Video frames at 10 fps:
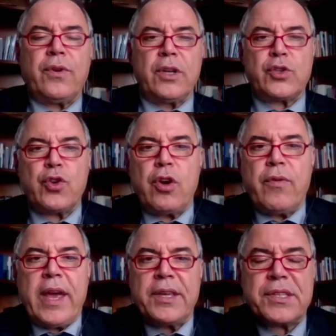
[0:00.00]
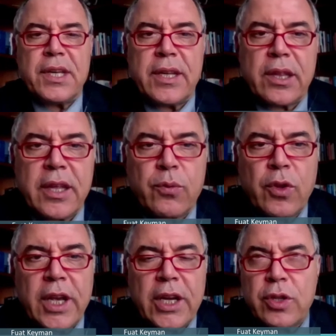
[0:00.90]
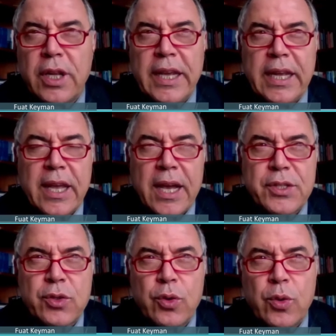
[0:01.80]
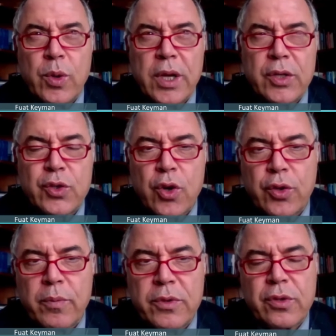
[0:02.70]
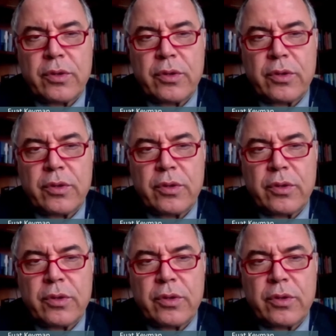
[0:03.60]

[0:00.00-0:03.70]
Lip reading: surveys that would actually lead us to certain